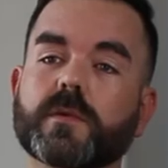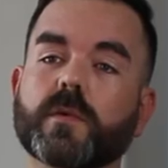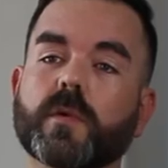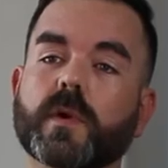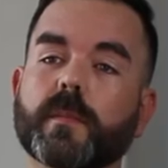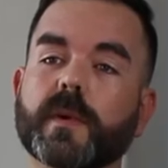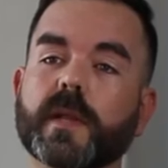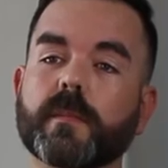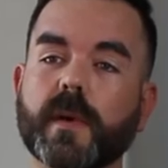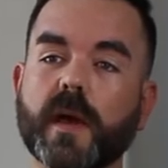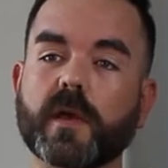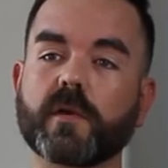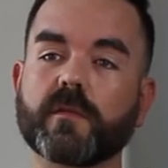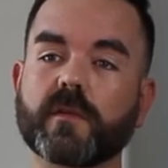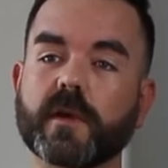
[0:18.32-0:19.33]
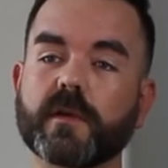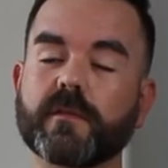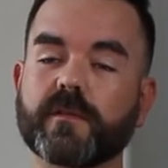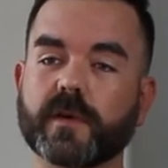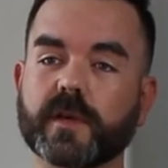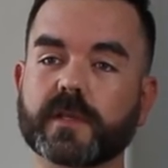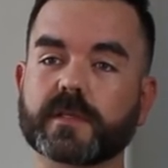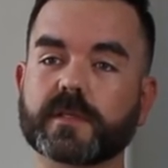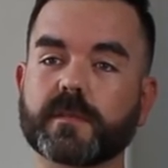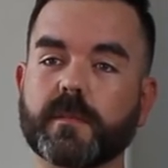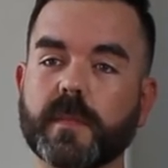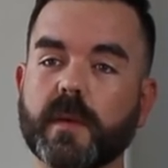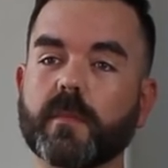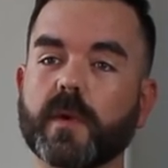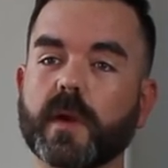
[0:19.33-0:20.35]
talk a bit about your very first
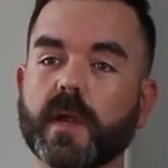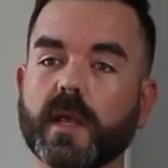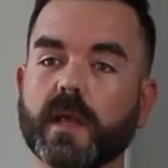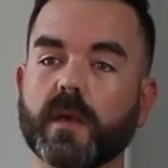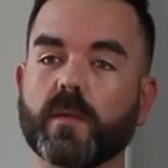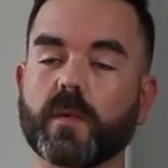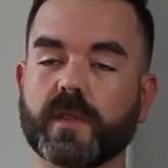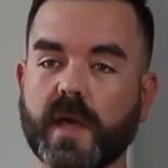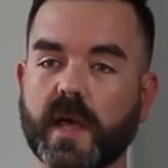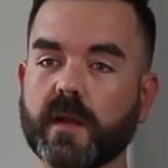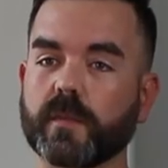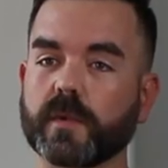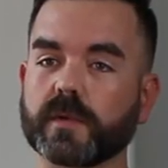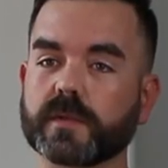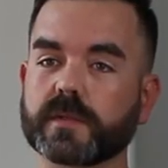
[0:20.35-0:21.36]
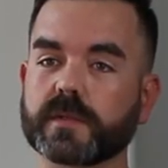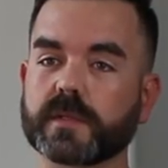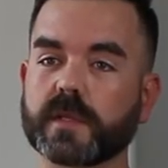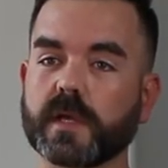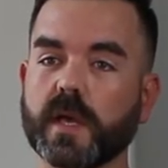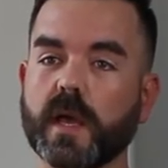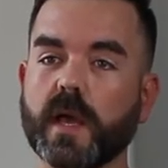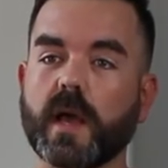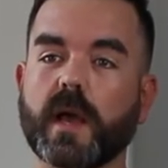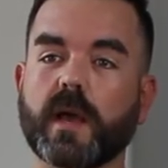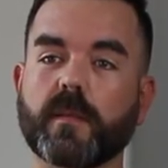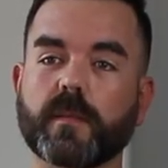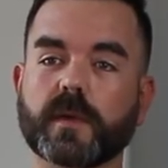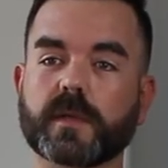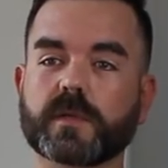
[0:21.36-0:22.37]
memory with animals?
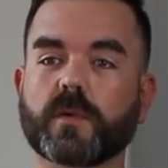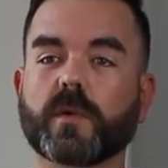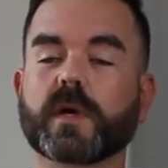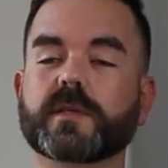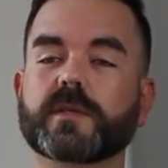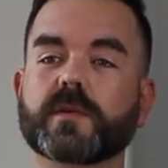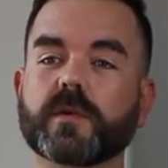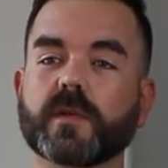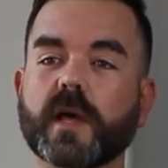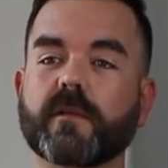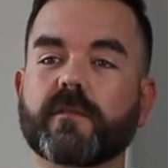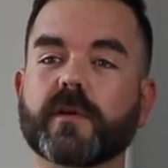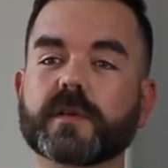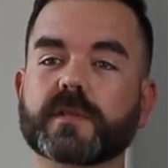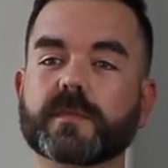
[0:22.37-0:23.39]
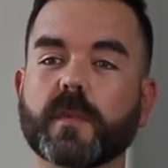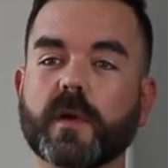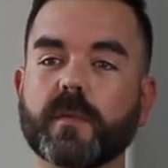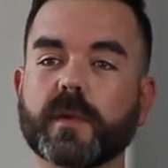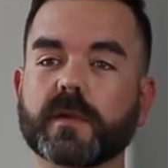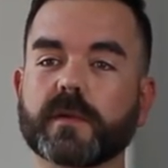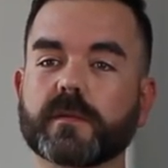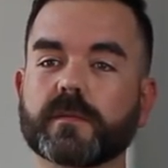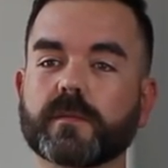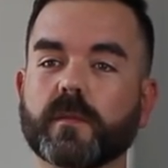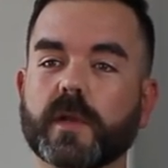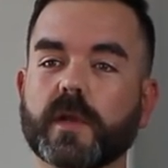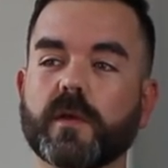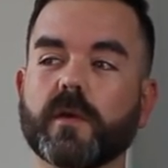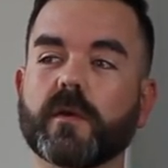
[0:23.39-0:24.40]
Um, talk us through that first moment
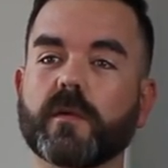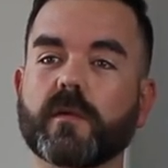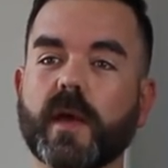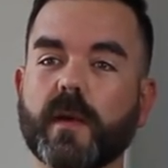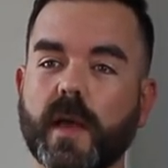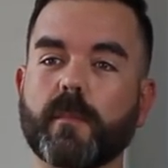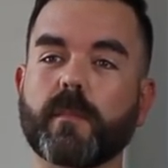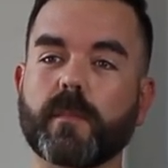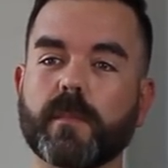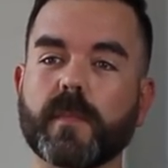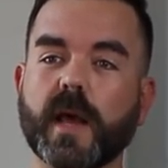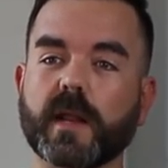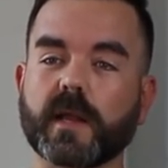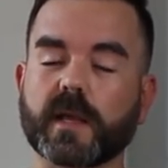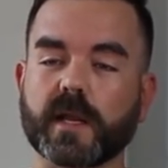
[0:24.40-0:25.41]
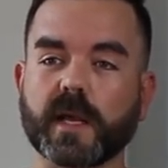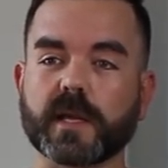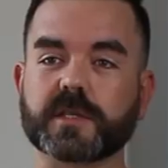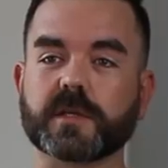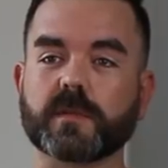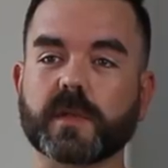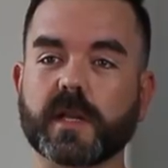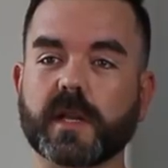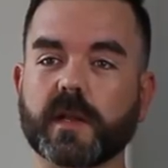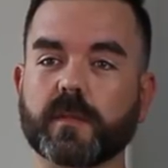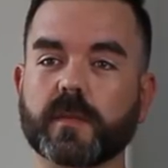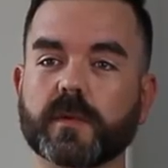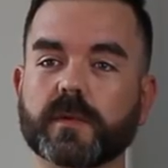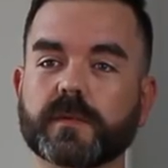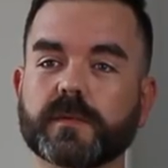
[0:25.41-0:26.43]
when you ha- had a connection with an
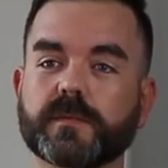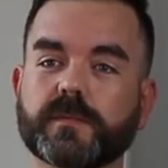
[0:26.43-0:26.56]
animal.